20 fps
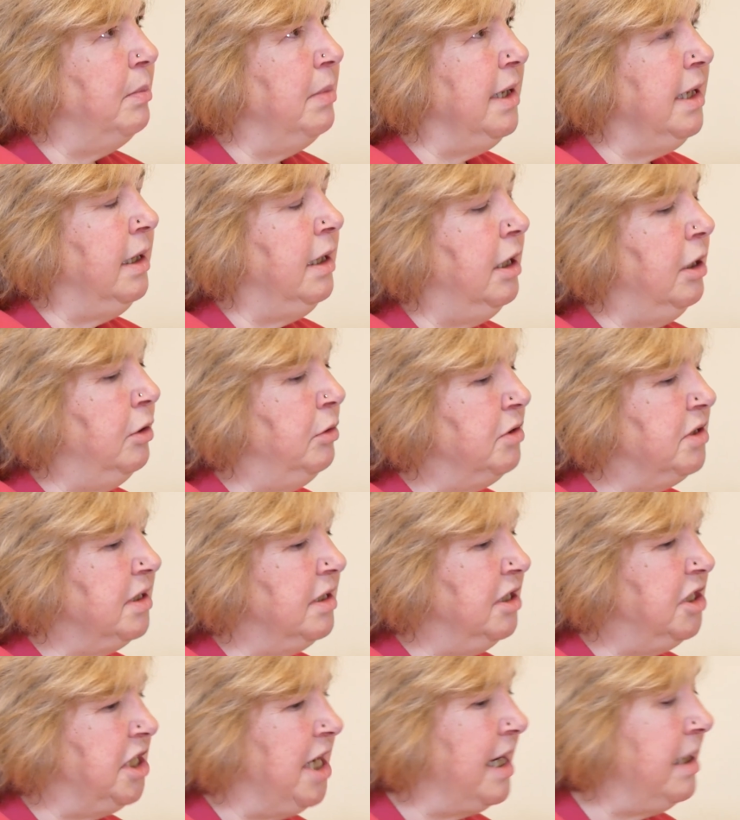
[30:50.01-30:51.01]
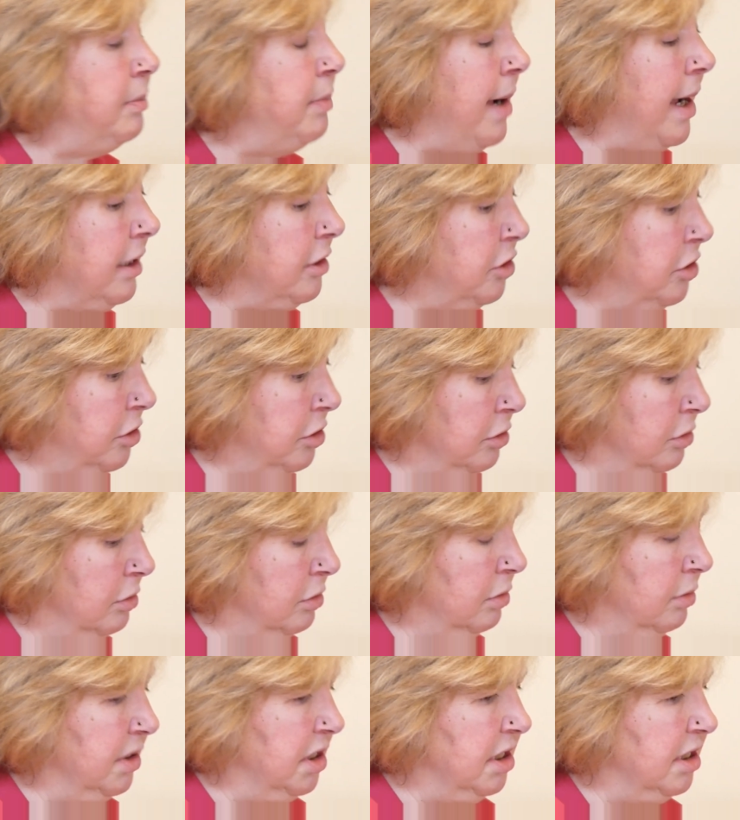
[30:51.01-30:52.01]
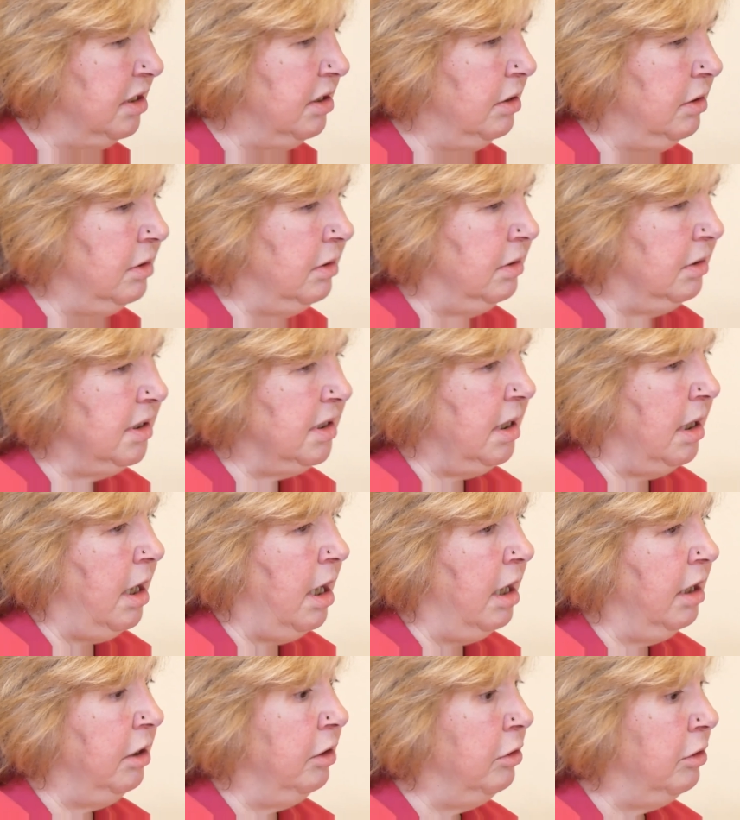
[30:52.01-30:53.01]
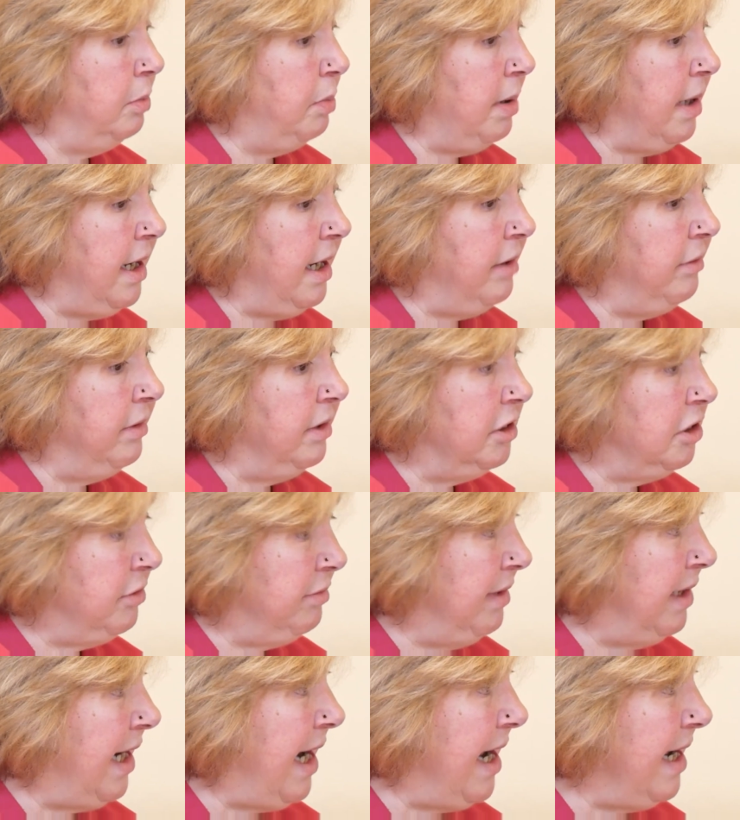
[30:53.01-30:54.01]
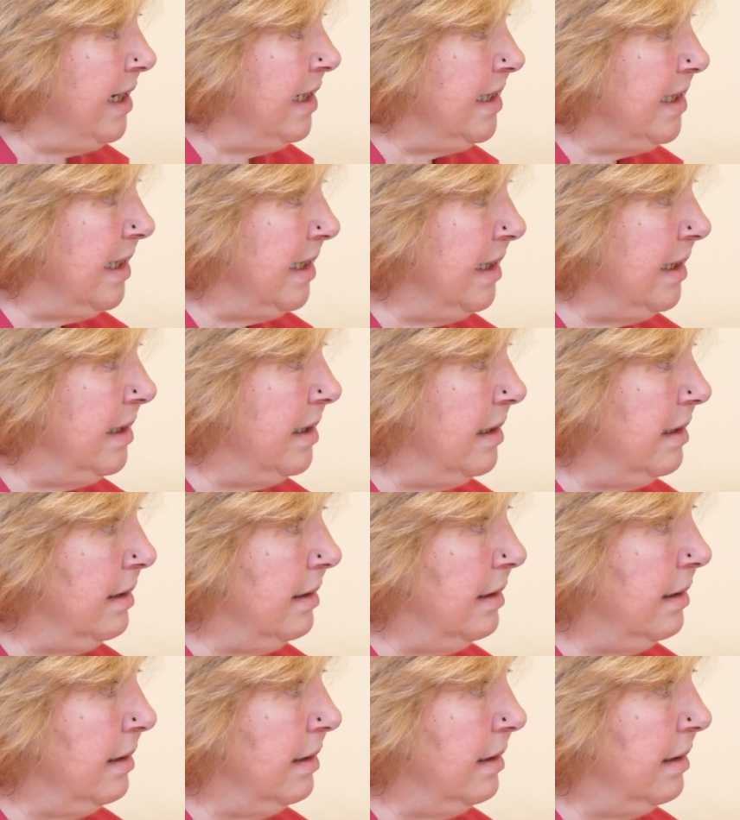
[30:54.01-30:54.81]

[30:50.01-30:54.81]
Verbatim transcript: me use the GEDmatch tool, which is called "Are Your Parents Related."